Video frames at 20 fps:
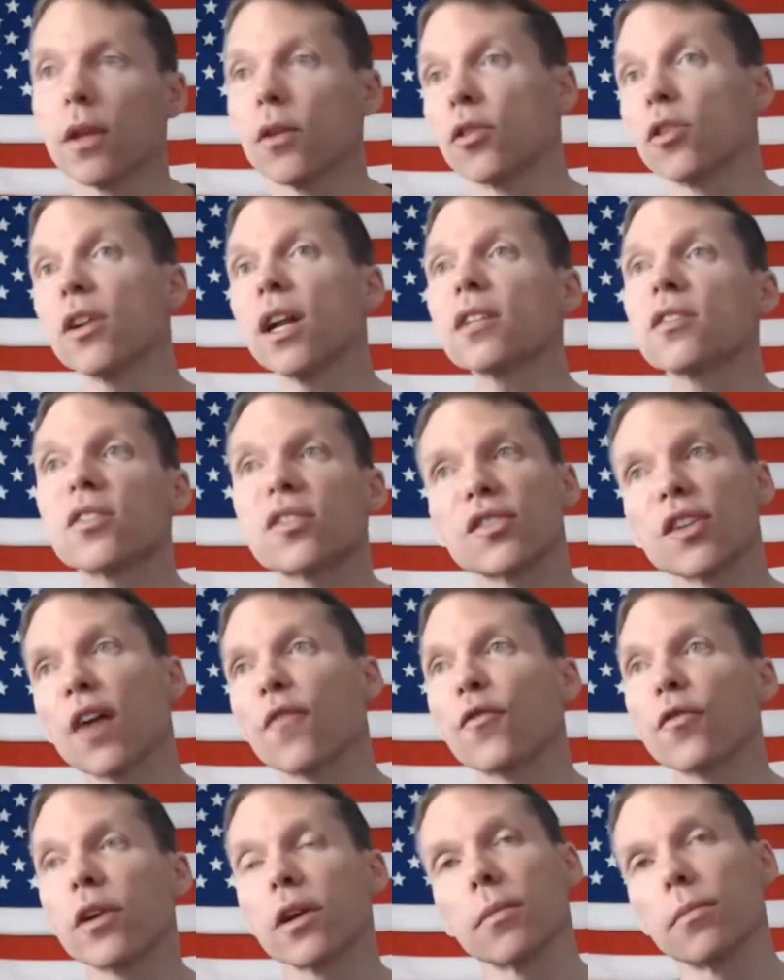They're not
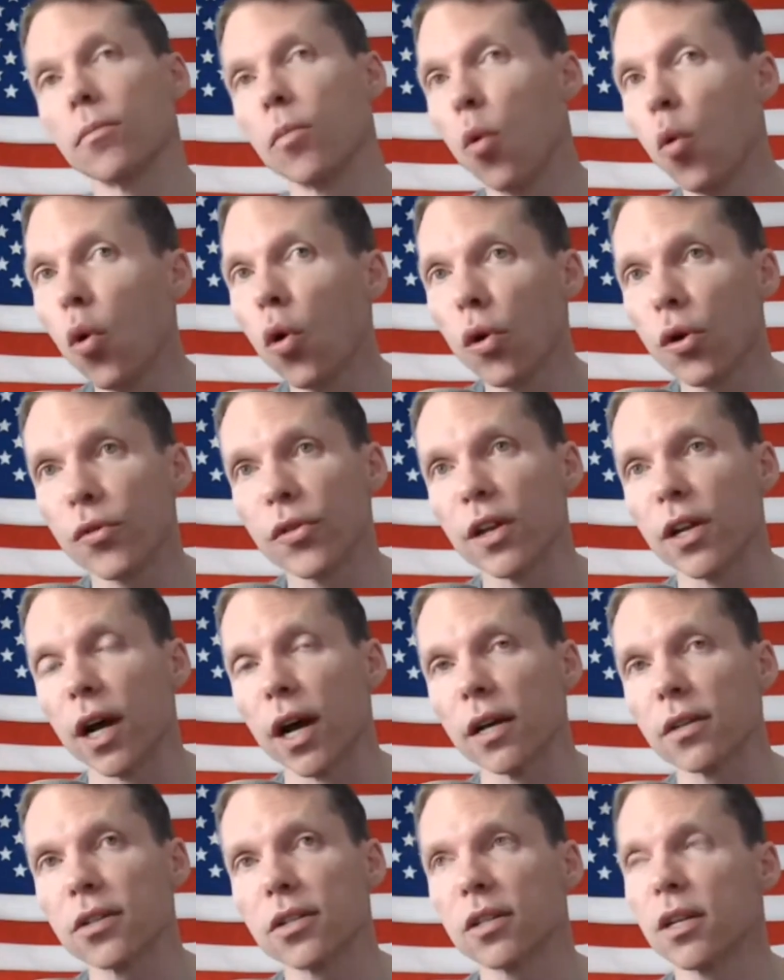suffering more than
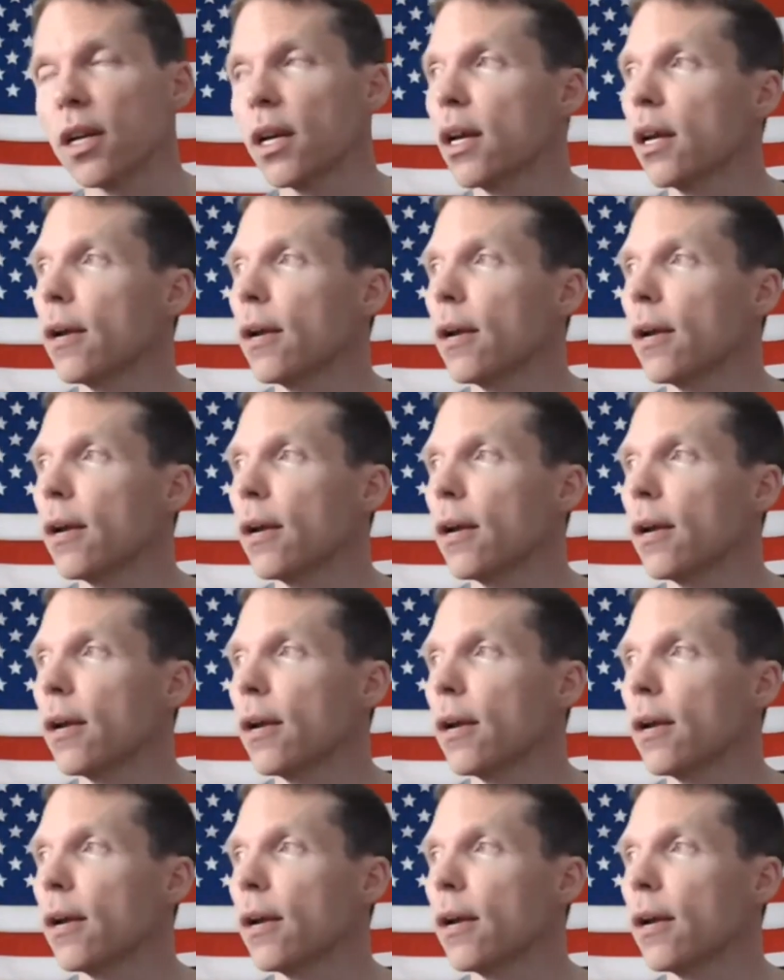us.